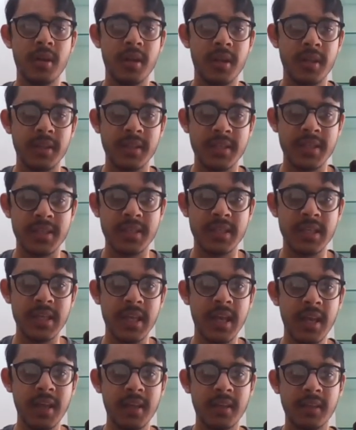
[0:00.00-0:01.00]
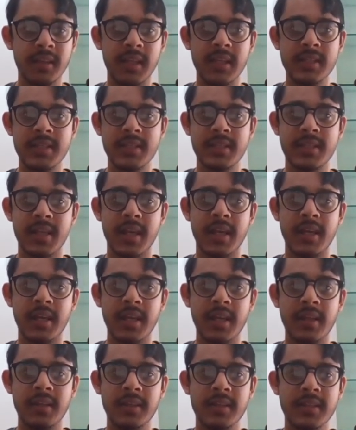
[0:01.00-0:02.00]
This is TA, this is AT,
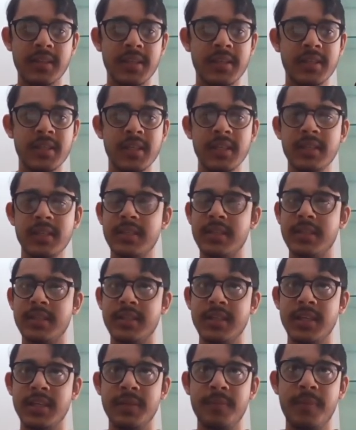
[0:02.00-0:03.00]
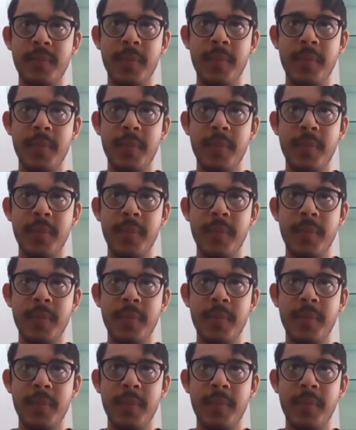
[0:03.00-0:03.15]
this is T, this is T.